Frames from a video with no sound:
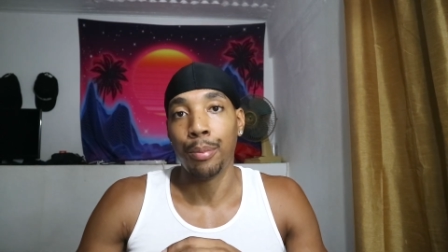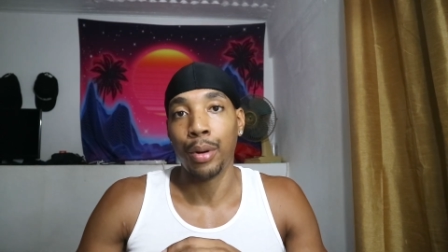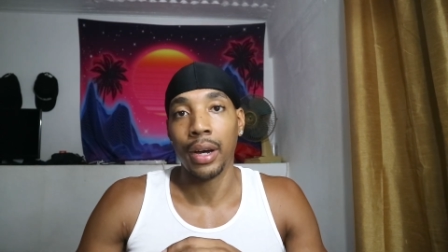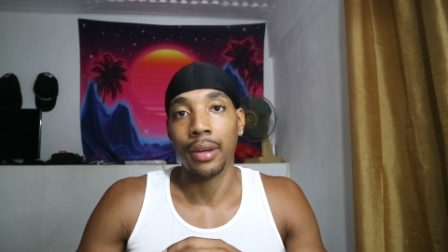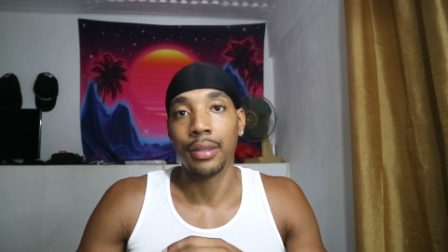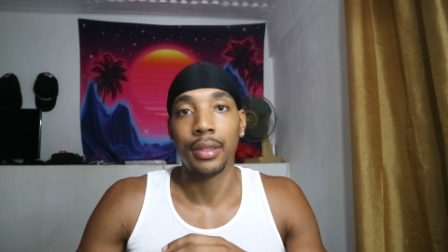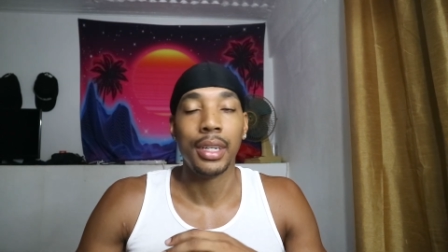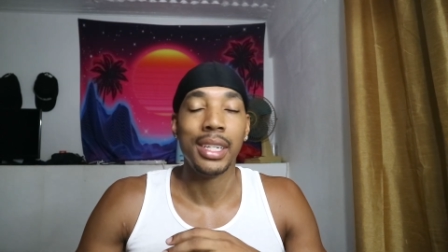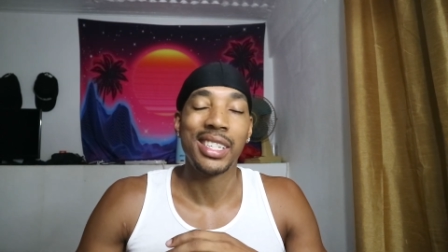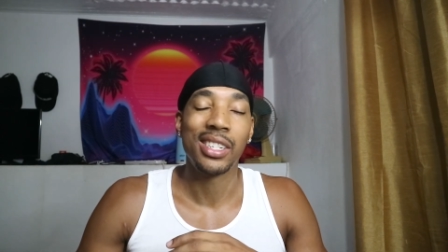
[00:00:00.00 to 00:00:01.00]
But
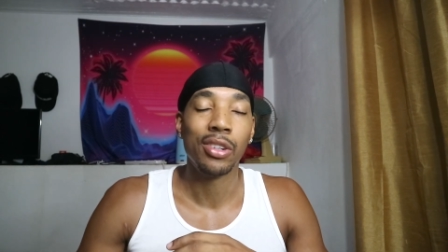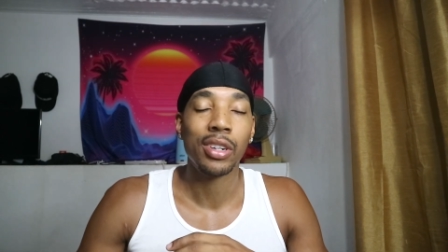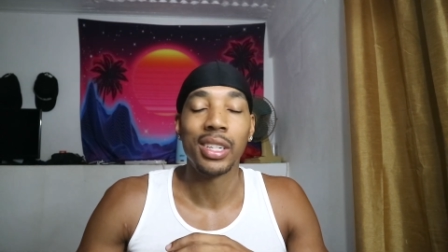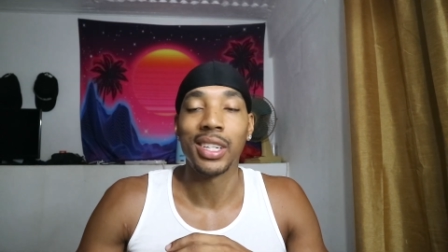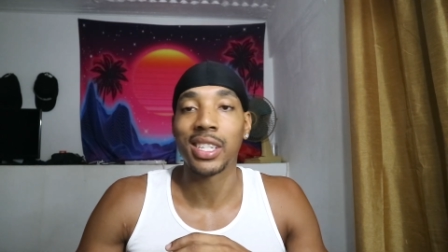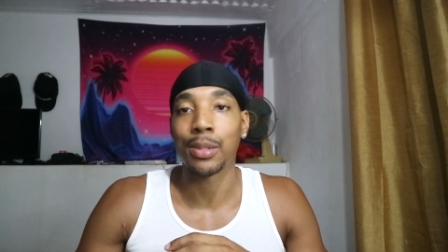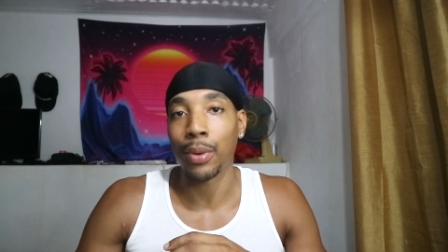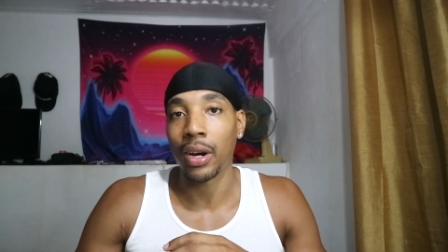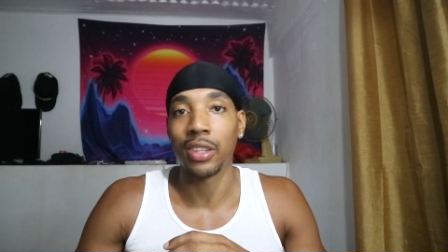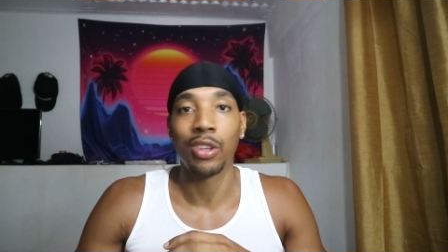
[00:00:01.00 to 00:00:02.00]
it's not going to
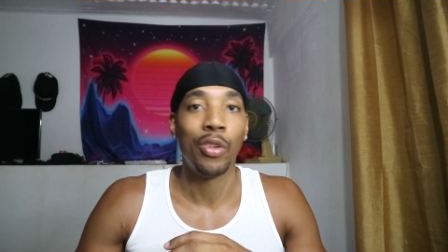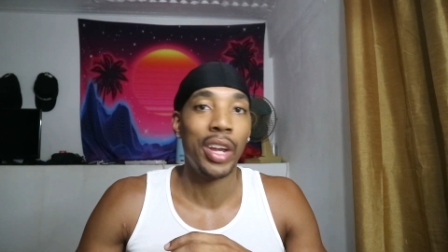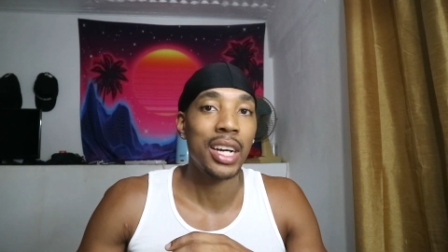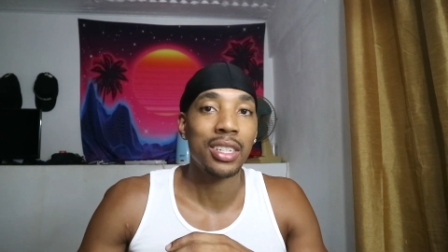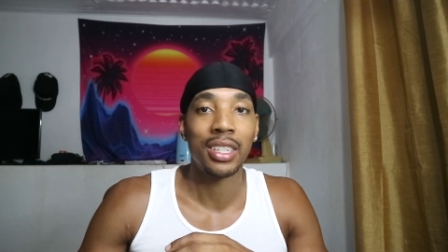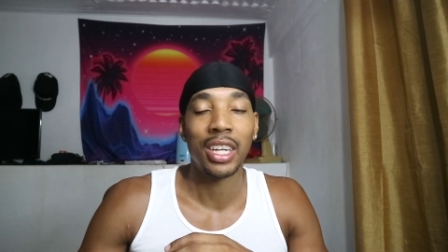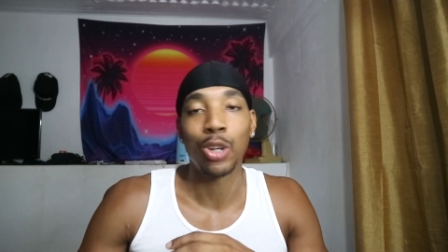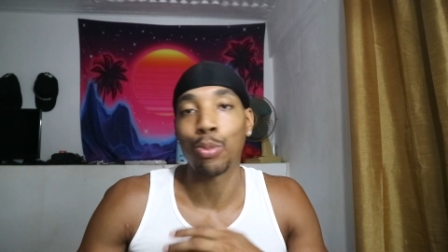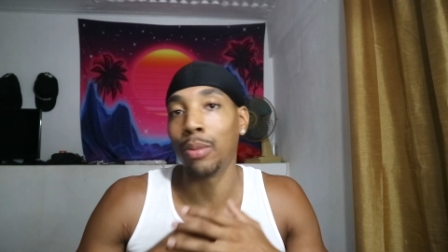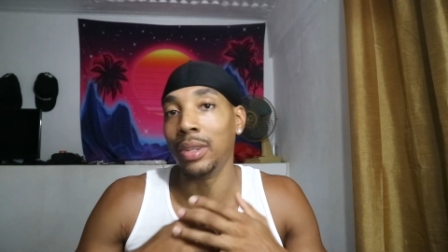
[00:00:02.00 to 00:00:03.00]
spark the reaction that
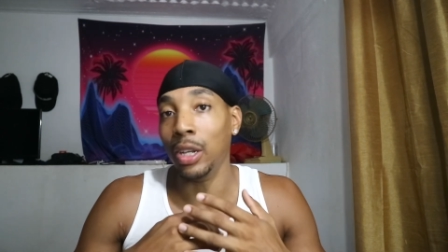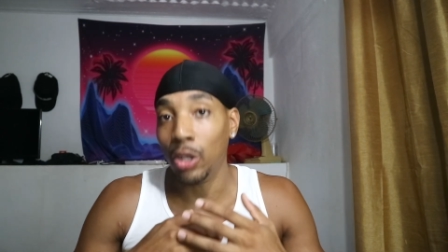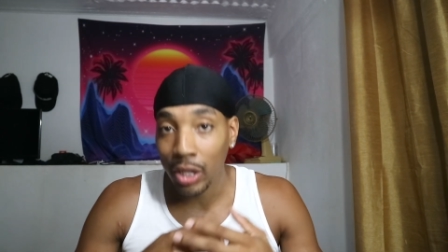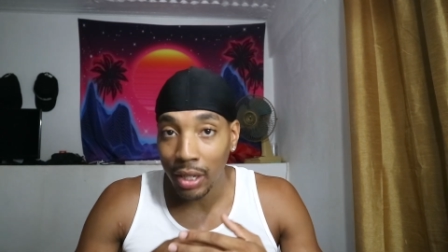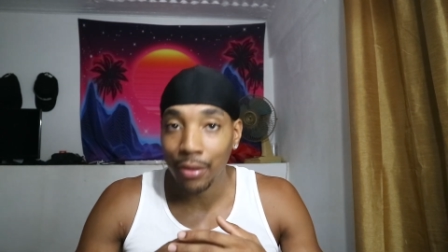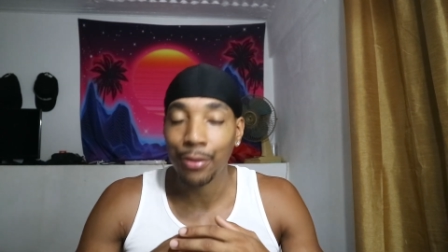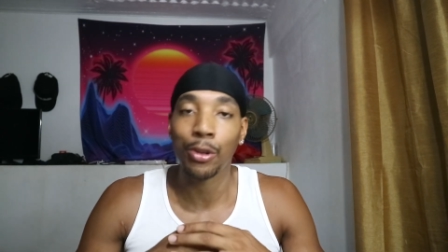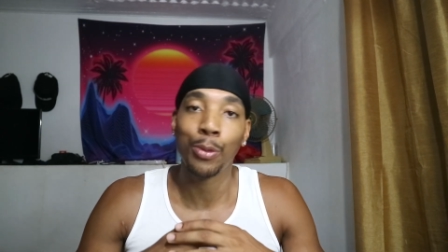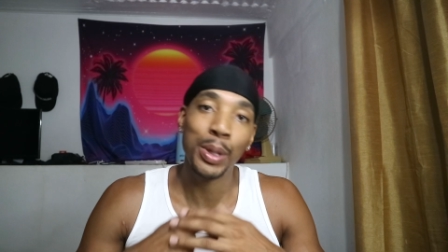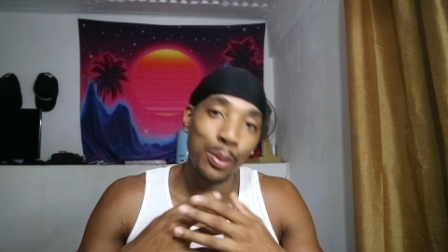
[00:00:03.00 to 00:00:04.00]
you're probably looking
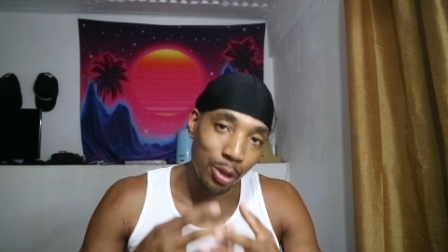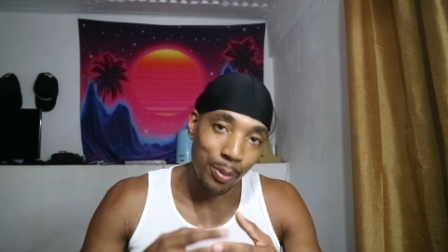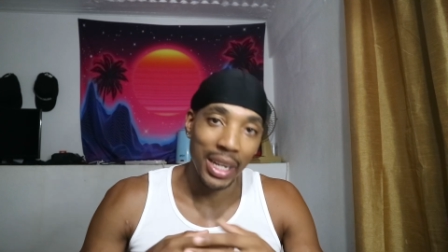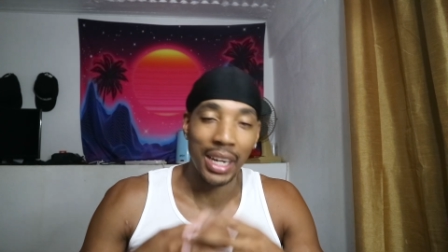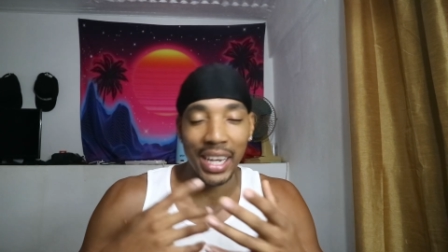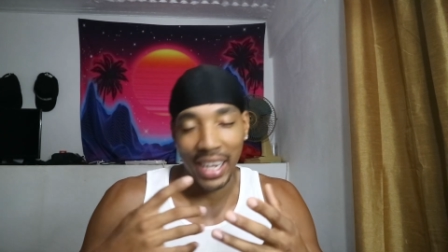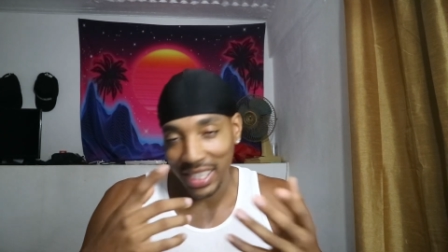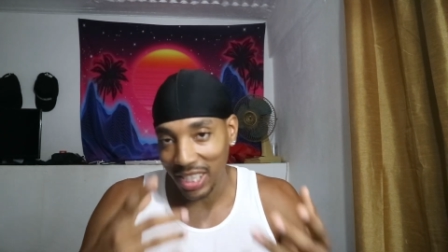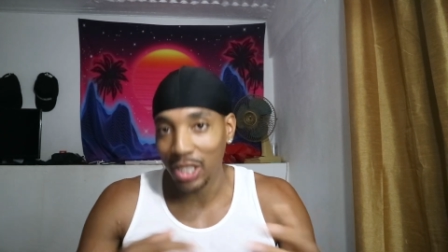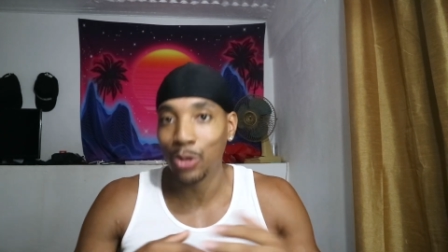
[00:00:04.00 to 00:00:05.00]
for. People are going to be like, oh, yeah, I
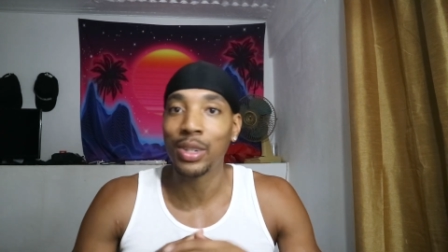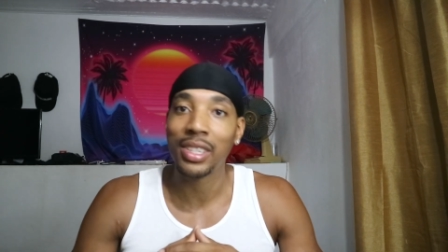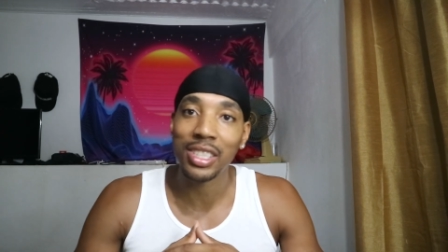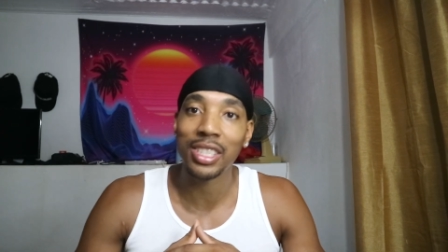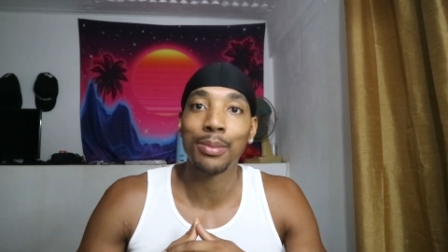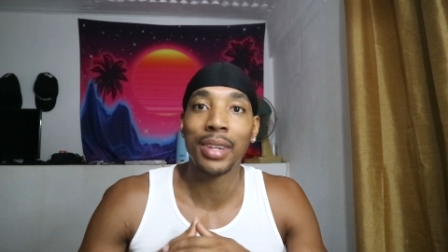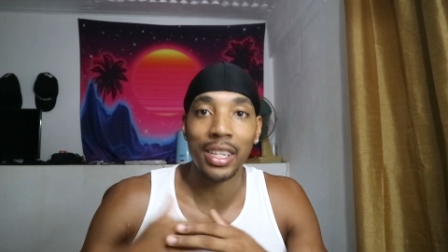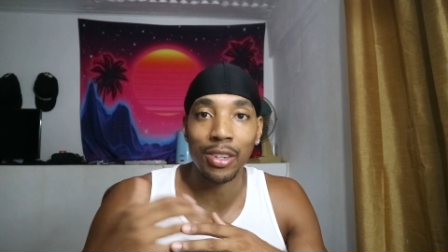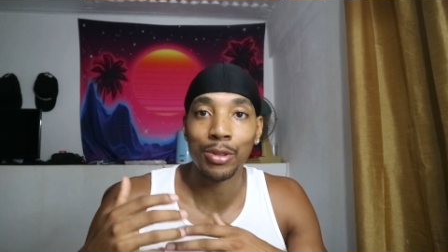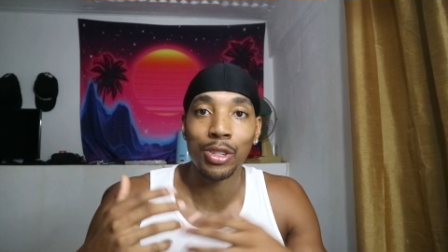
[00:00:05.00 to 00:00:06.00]
see you in the gym,
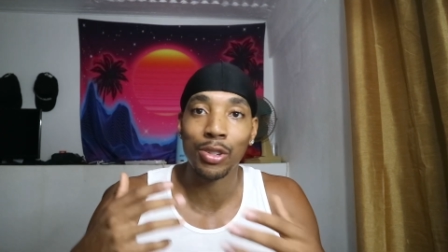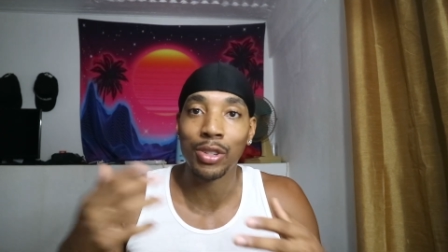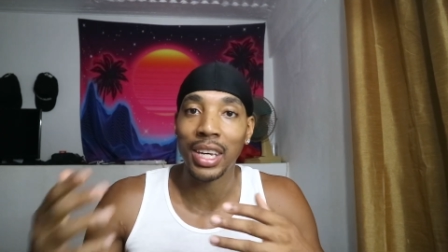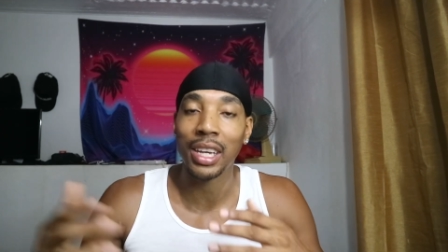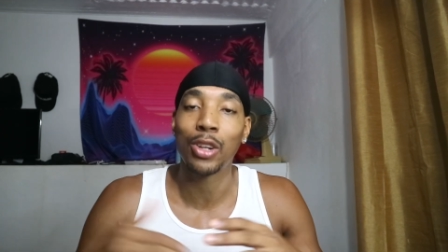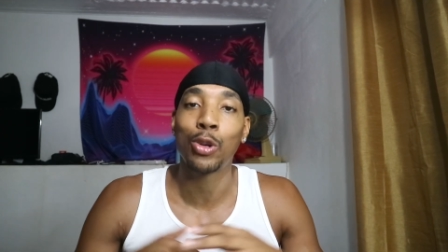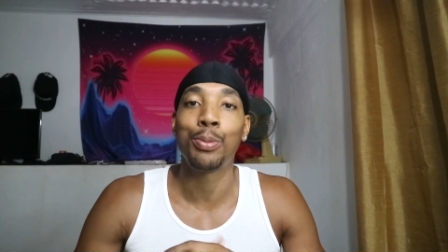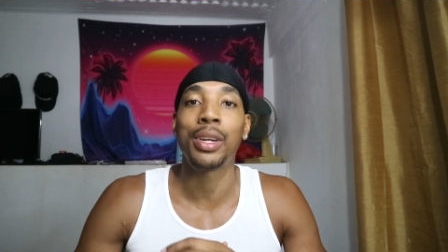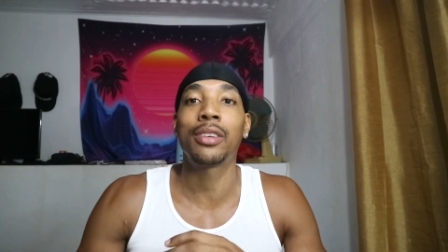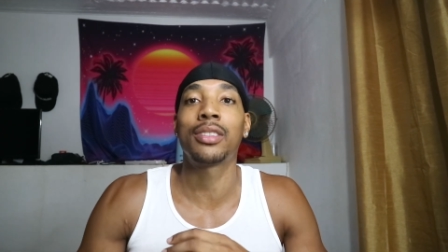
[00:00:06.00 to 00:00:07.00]
like, you're getting a little
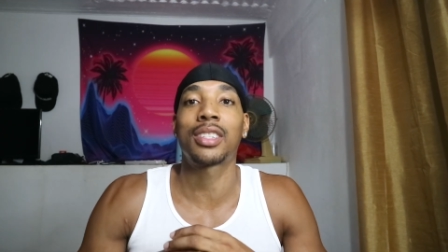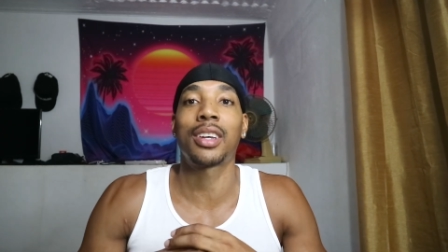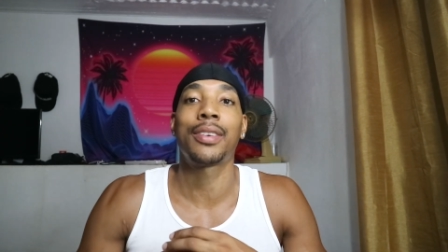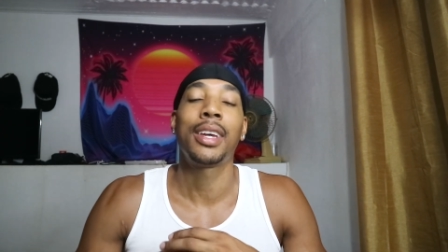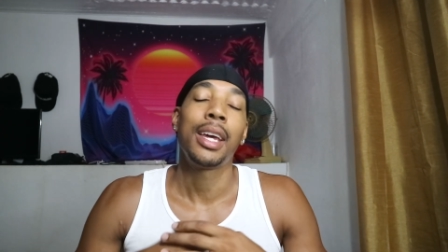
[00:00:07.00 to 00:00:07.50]
bigger and stuff.